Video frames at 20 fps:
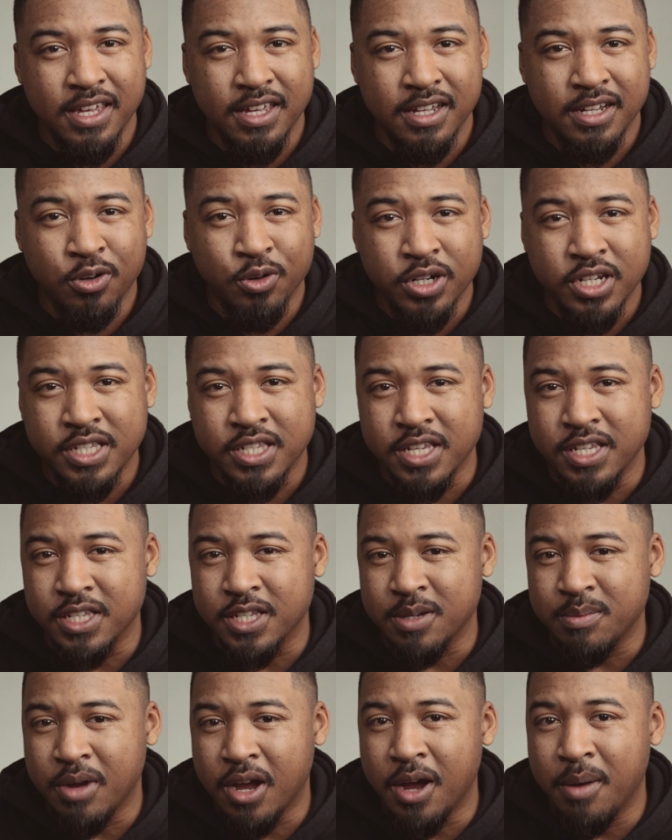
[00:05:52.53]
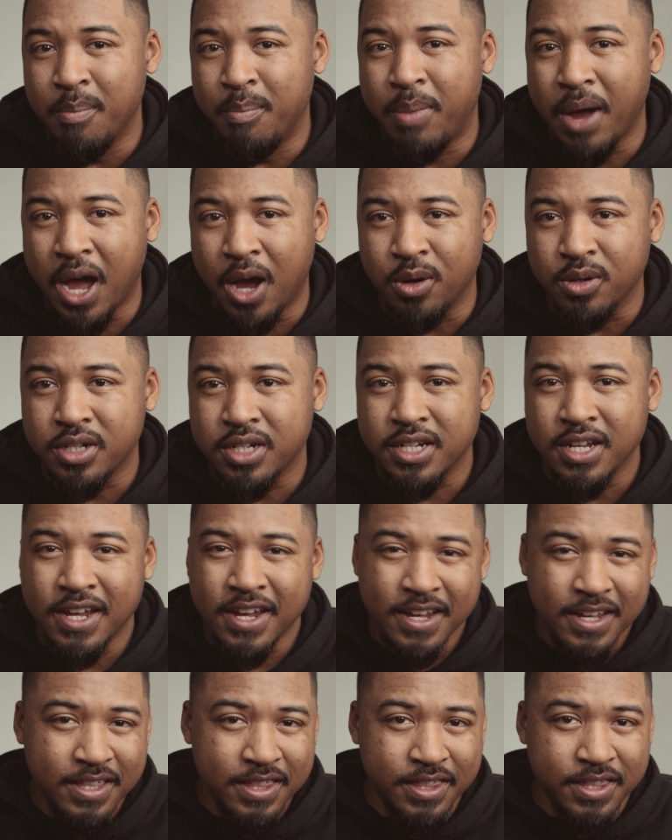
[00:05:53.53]
criticism about
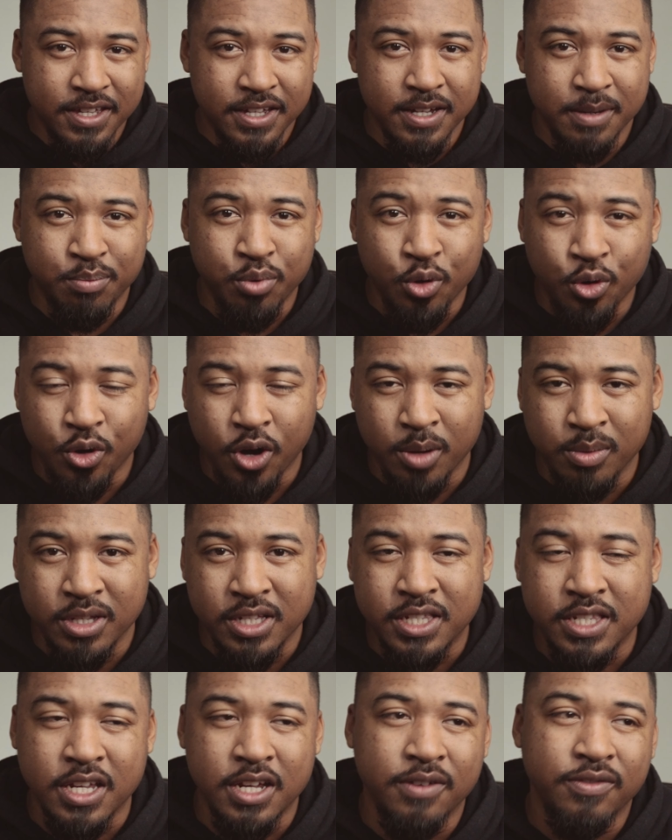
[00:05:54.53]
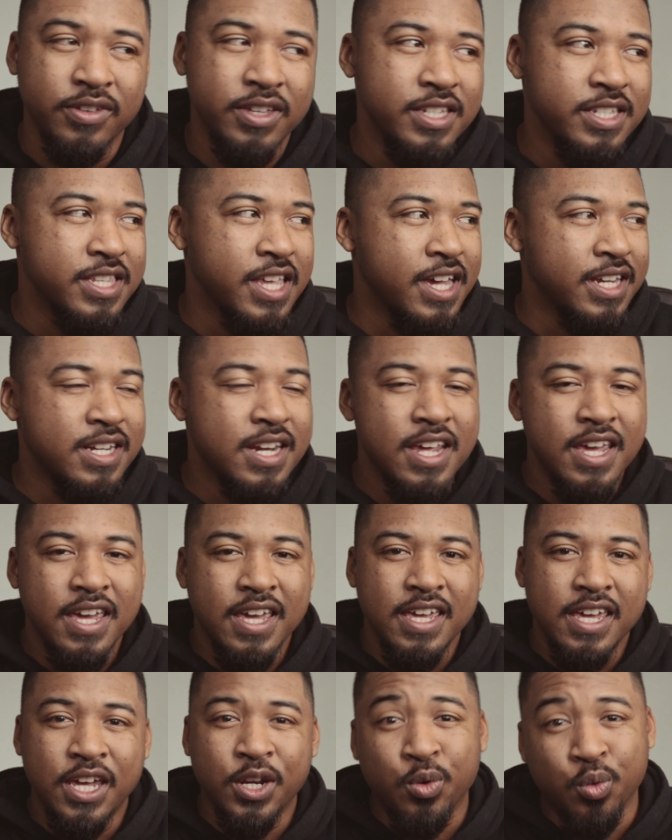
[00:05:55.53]
the program itself is that
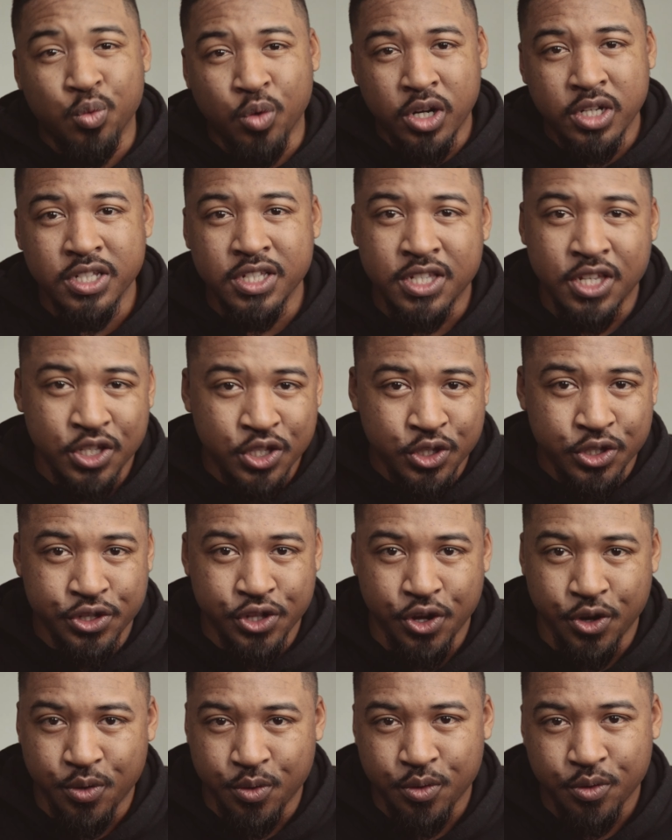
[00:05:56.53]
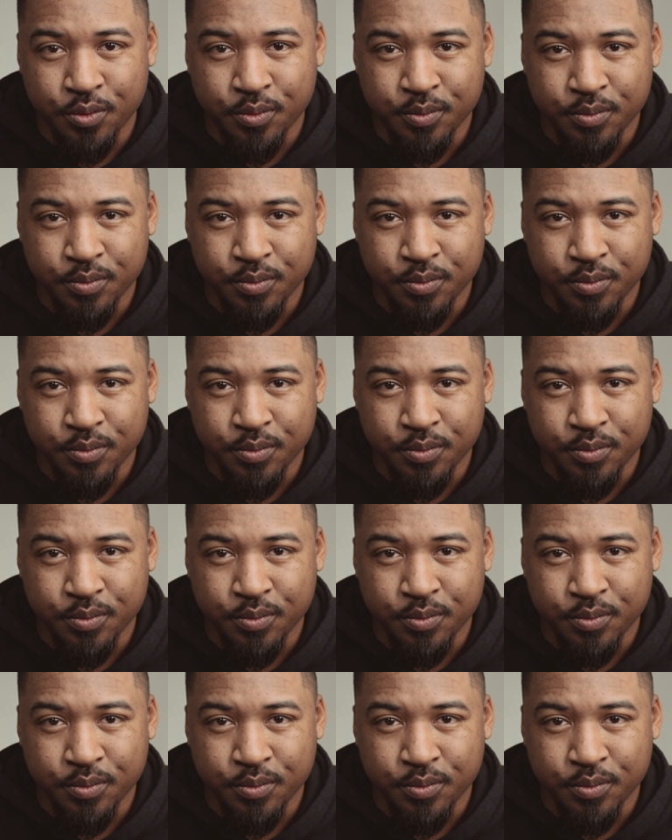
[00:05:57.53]
it runs slow.